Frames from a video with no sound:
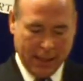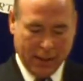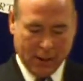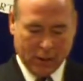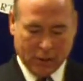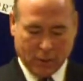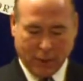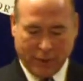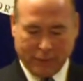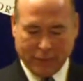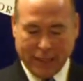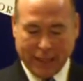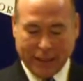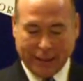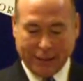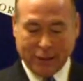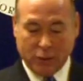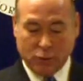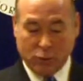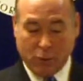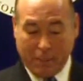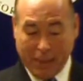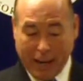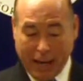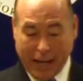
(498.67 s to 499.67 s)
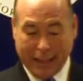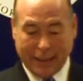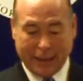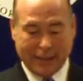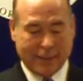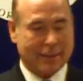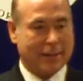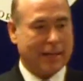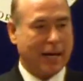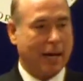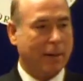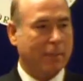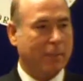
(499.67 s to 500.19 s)
So I've taken the dramatic
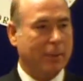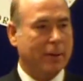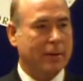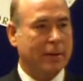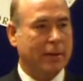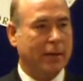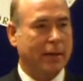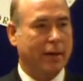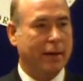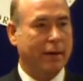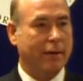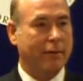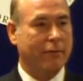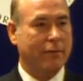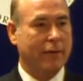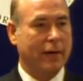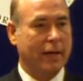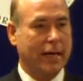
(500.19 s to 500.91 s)
step of